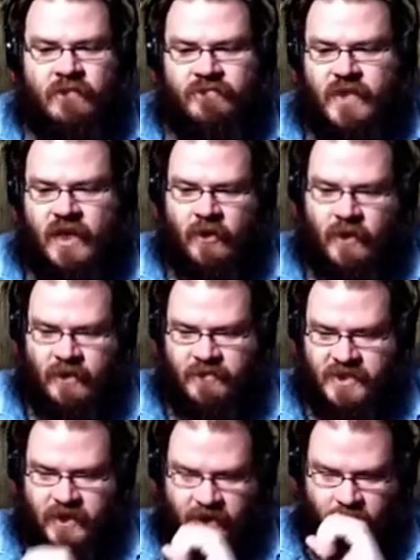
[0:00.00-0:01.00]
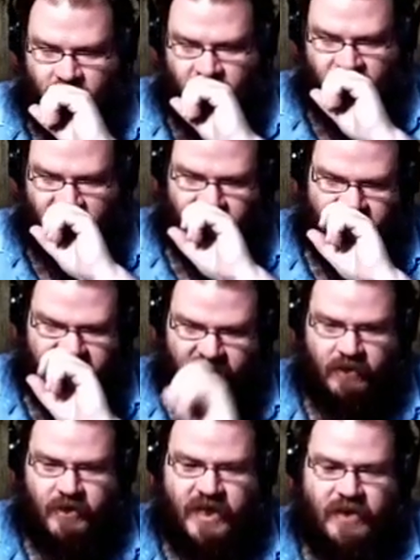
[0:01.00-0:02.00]
Oh, I'm sorry. What are the numbers on the
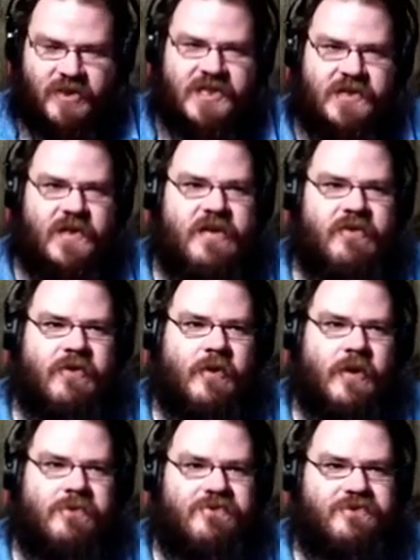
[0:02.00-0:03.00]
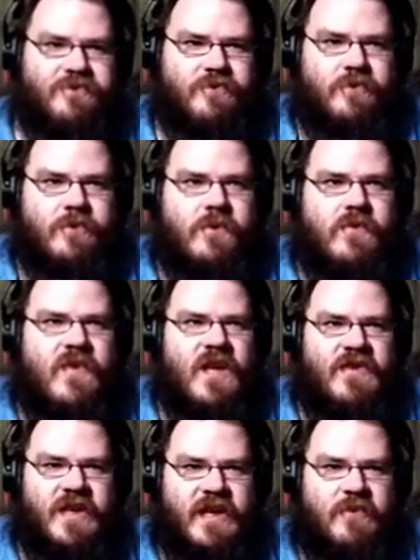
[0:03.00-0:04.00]
bottom of the screen for?
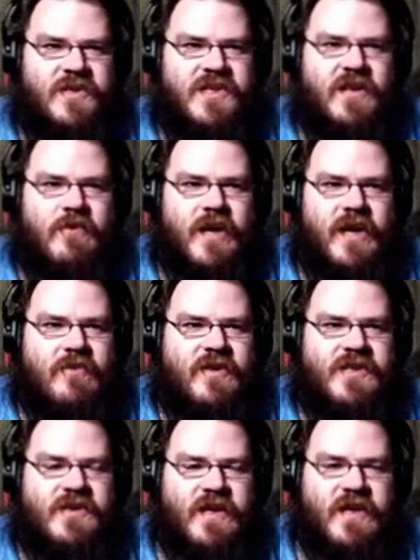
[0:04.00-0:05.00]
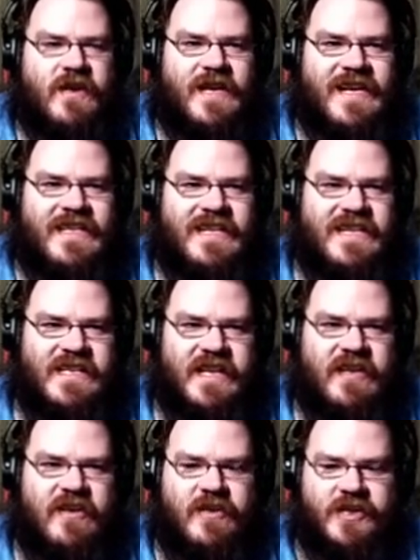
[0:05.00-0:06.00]
The numbers on the bottom of the screen are ET's
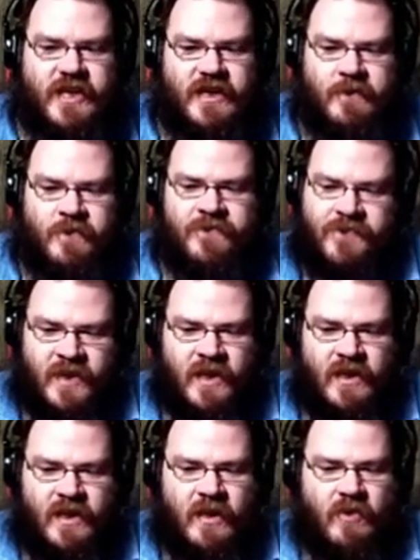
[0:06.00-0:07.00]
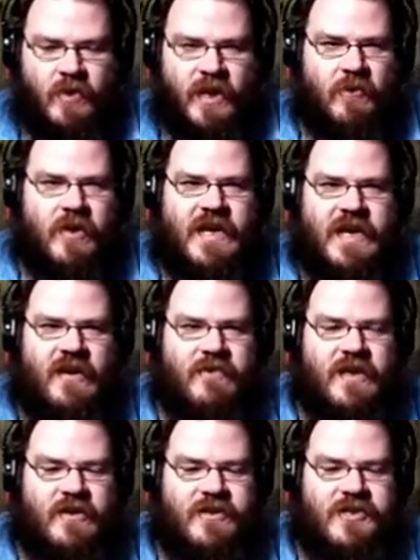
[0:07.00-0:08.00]
energy. When I run out of
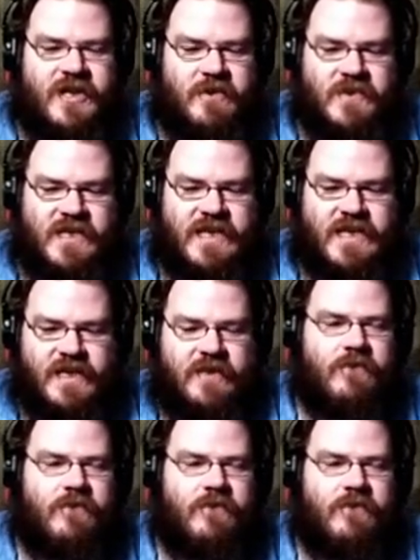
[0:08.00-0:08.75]
energy, I'm dead.